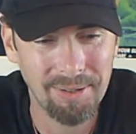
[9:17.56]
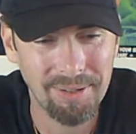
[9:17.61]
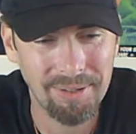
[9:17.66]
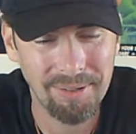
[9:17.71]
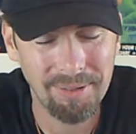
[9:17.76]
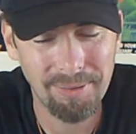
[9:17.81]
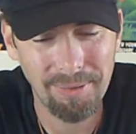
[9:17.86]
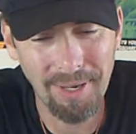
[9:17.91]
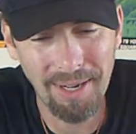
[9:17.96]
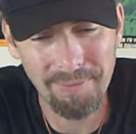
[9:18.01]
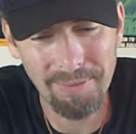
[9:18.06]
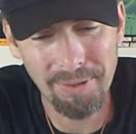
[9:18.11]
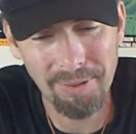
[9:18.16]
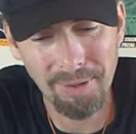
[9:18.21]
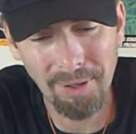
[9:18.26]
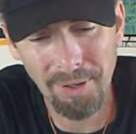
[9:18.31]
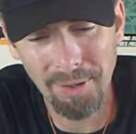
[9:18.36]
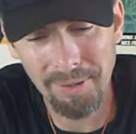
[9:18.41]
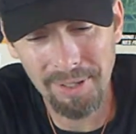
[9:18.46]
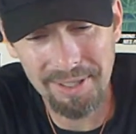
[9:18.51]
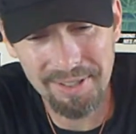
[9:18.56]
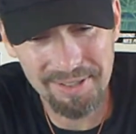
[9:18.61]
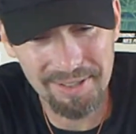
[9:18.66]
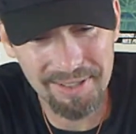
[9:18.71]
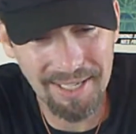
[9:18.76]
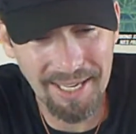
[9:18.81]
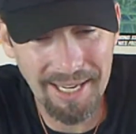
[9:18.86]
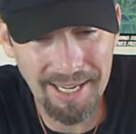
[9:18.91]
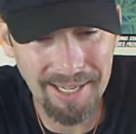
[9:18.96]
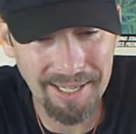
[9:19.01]
driving their early
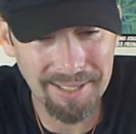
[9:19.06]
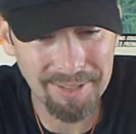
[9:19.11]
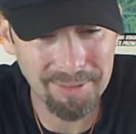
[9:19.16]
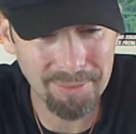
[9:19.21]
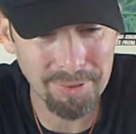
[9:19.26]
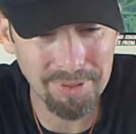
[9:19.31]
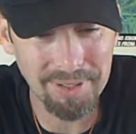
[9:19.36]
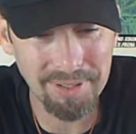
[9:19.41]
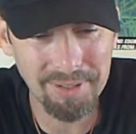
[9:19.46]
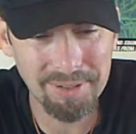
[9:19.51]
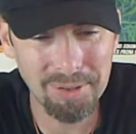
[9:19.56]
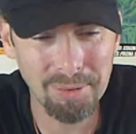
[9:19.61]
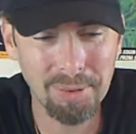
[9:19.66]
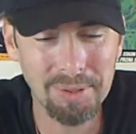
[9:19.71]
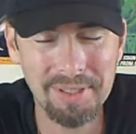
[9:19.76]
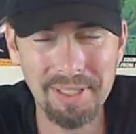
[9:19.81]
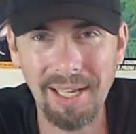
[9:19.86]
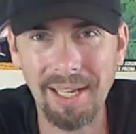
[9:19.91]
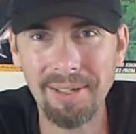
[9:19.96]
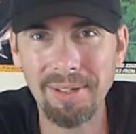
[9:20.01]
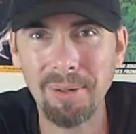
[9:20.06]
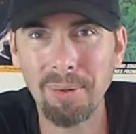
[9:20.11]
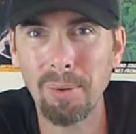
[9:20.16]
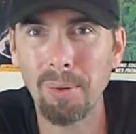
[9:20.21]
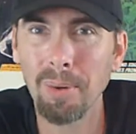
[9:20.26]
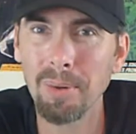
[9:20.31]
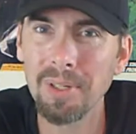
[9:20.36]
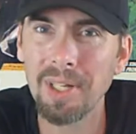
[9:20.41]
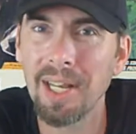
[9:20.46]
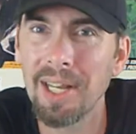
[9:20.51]
sedans with the suicide
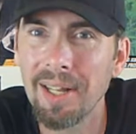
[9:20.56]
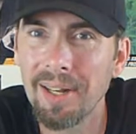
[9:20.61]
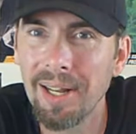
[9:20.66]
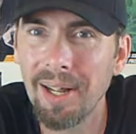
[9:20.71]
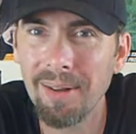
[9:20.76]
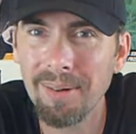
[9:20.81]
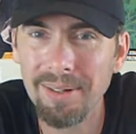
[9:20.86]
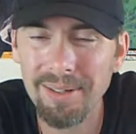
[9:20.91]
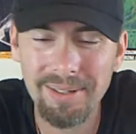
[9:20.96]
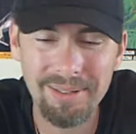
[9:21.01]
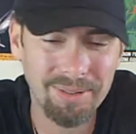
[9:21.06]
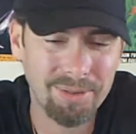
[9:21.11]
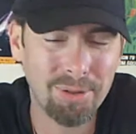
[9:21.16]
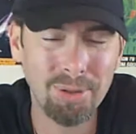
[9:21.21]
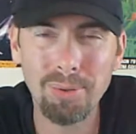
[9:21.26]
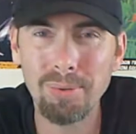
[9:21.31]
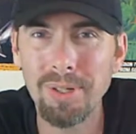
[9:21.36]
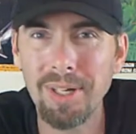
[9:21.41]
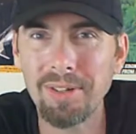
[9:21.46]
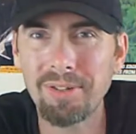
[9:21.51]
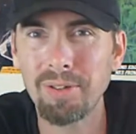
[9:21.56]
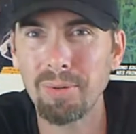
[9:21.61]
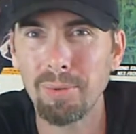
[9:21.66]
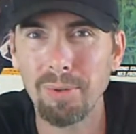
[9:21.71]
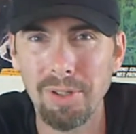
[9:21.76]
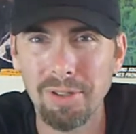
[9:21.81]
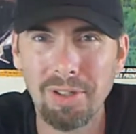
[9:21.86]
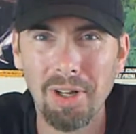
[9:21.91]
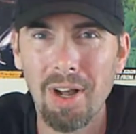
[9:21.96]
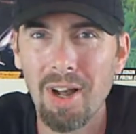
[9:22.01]
doors hanging out, shooting at you with the
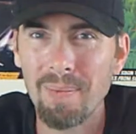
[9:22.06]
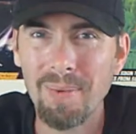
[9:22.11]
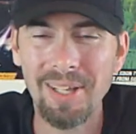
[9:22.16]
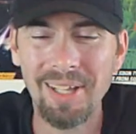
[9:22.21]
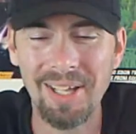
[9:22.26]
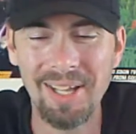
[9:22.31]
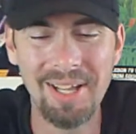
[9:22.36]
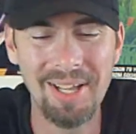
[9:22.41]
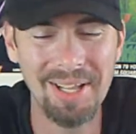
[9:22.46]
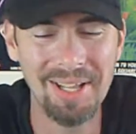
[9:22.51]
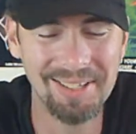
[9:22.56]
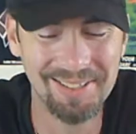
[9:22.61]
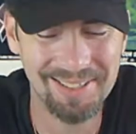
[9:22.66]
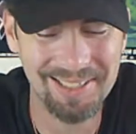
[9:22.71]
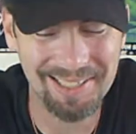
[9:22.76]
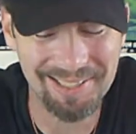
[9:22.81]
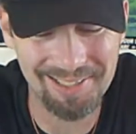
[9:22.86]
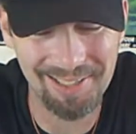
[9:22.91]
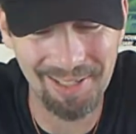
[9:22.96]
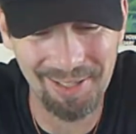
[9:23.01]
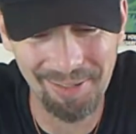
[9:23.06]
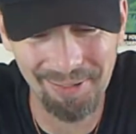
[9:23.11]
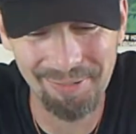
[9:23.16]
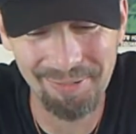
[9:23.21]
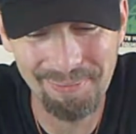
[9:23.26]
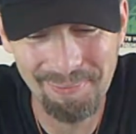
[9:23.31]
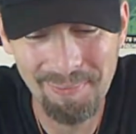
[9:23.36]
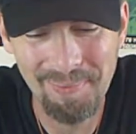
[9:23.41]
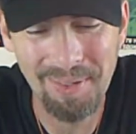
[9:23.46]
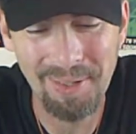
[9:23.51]
Tommy guns and stuff.
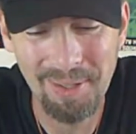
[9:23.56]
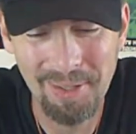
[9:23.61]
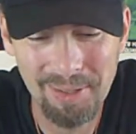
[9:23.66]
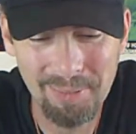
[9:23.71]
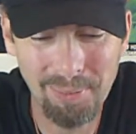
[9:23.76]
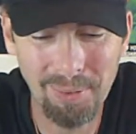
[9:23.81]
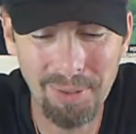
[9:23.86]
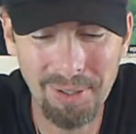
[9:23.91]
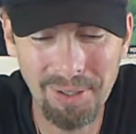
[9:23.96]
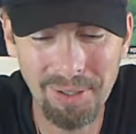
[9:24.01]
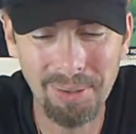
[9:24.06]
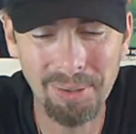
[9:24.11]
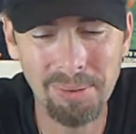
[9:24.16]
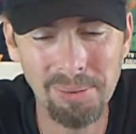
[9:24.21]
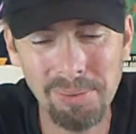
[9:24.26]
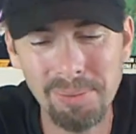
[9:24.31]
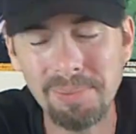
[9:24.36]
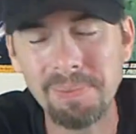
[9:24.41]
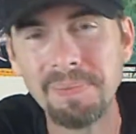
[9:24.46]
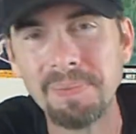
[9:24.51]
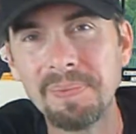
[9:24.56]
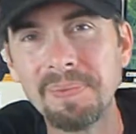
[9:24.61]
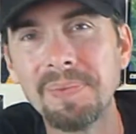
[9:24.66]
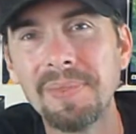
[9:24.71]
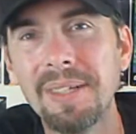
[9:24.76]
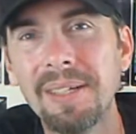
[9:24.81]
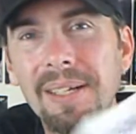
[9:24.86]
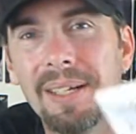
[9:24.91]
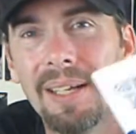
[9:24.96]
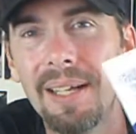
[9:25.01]
It's pretty cool.
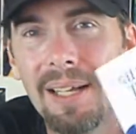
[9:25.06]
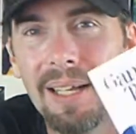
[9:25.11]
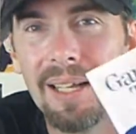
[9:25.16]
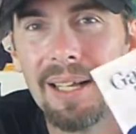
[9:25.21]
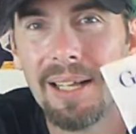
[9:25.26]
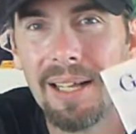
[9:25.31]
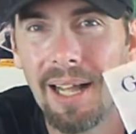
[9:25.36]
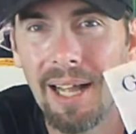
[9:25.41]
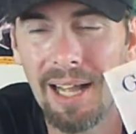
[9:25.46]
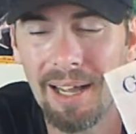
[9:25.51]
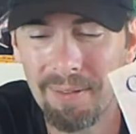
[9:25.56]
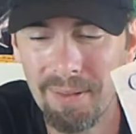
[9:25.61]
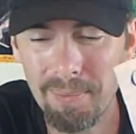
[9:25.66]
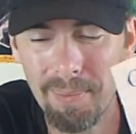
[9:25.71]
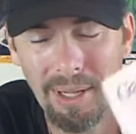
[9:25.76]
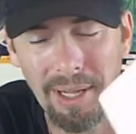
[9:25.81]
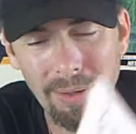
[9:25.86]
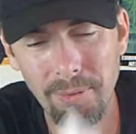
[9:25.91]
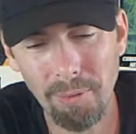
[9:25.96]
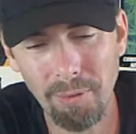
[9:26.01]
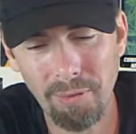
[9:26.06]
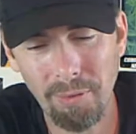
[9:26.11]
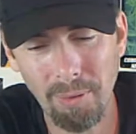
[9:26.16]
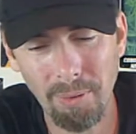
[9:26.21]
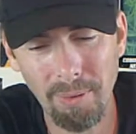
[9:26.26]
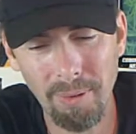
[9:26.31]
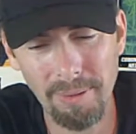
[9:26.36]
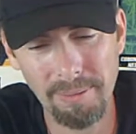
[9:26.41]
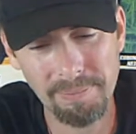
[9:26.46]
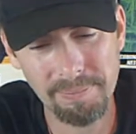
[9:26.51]
I have the manual
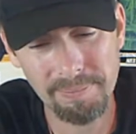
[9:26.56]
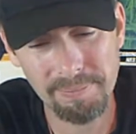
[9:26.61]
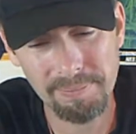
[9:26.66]
for it.